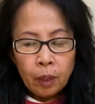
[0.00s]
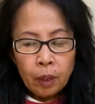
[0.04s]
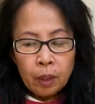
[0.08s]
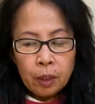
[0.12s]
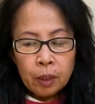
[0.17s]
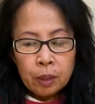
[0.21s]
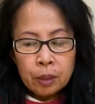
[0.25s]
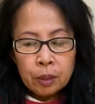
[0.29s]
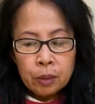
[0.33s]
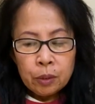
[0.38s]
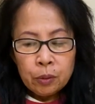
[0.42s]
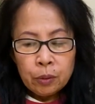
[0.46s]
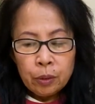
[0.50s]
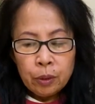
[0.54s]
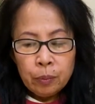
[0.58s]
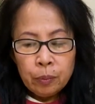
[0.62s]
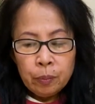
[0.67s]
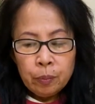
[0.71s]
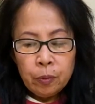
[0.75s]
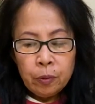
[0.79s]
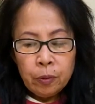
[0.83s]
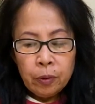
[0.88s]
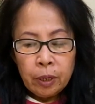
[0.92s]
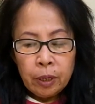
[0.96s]
so you
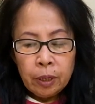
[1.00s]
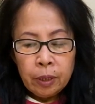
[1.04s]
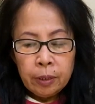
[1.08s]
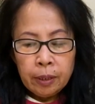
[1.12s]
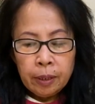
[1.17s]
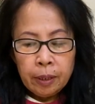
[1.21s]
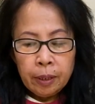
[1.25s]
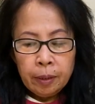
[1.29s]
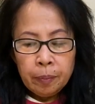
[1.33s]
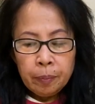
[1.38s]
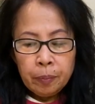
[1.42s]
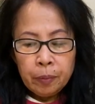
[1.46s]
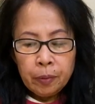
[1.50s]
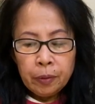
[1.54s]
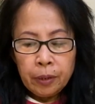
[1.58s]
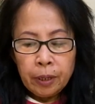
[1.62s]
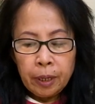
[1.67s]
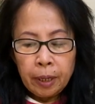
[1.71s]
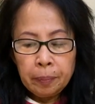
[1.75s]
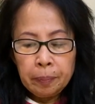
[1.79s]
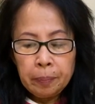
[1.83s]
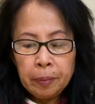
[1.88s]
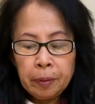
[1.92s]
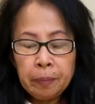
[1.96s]
boil them for
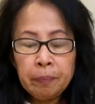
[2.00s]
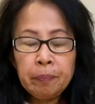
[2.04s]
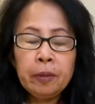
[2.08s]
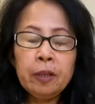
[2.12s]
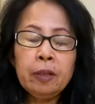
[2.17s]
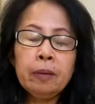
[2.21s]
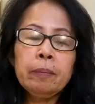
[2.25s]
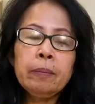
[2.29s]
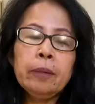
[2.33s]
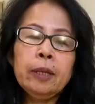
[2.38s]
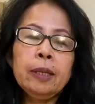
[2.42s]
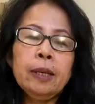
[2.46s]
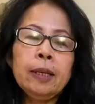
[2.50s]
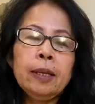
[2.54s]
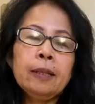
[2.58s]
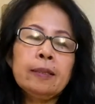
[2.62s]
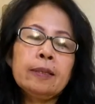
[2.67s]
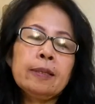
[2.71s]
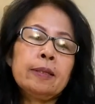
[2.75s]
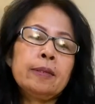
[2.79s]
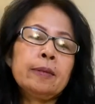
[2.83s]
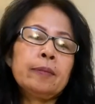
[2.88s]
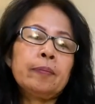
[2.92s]
like 15 minutes.